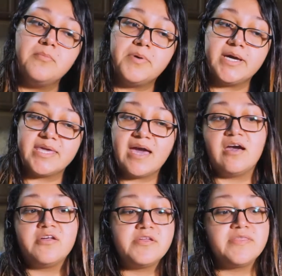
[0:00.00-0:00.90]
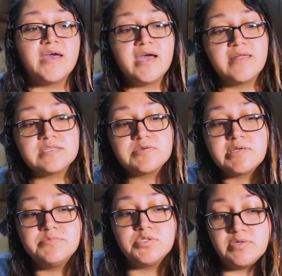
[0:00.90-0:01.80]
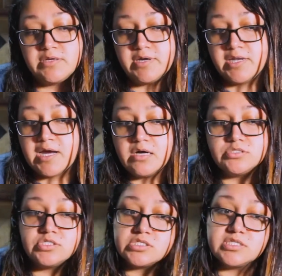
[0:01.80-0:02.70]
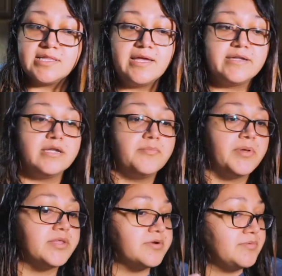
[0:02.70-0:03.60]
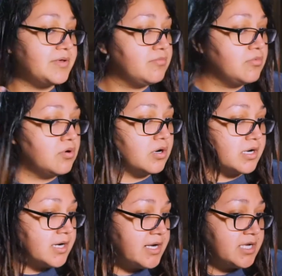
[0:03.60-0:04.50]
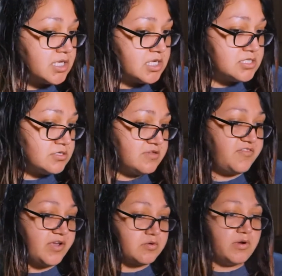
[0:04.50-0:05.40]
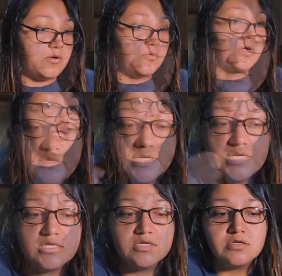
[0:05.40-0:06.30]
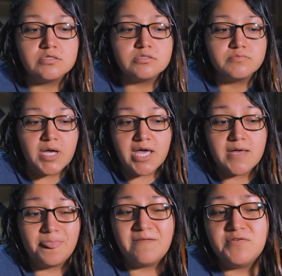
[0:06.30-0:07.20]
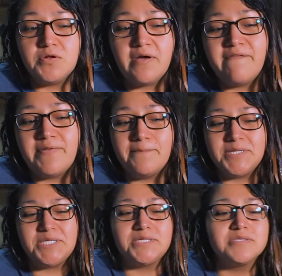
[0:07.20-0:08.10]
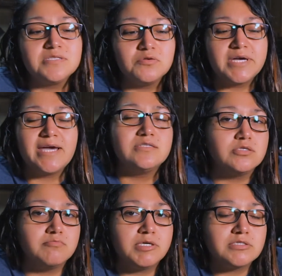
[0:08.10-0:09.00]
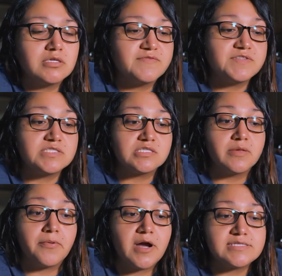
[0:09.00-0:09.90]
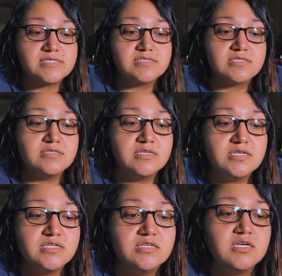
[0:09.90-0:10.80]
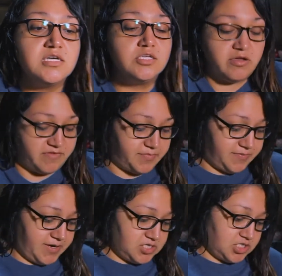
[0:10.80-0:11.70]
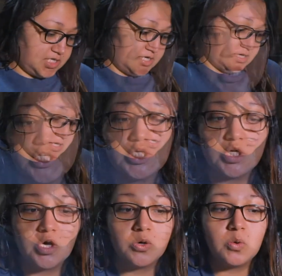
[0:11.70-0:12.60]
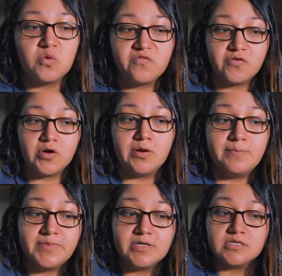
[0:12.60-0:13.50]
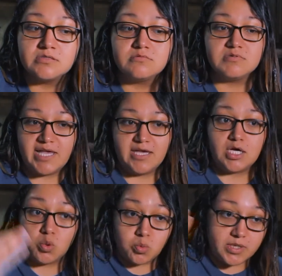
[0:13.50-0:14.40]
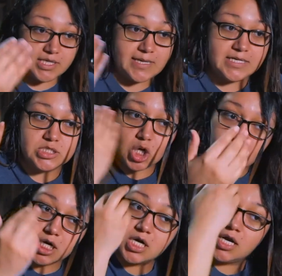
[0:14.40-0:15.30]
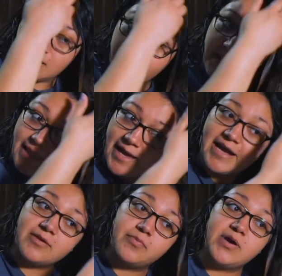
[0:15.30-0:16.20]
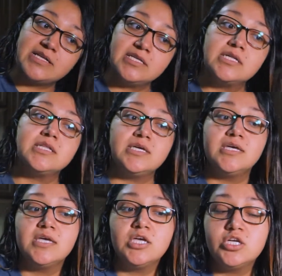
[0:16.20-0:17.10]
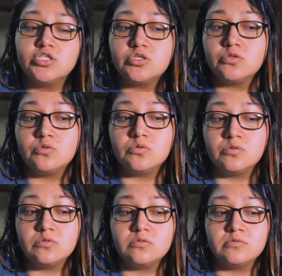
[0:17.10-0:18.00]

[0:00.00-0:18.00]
But yeah, other than that, that's what I'm doing right now, just to lighten up a little bit more, get it to the effect where I want it, you know. But if you don't have the money, then you can do it by yourself. just the process, and then you have to be patient and go from like really dark black practically to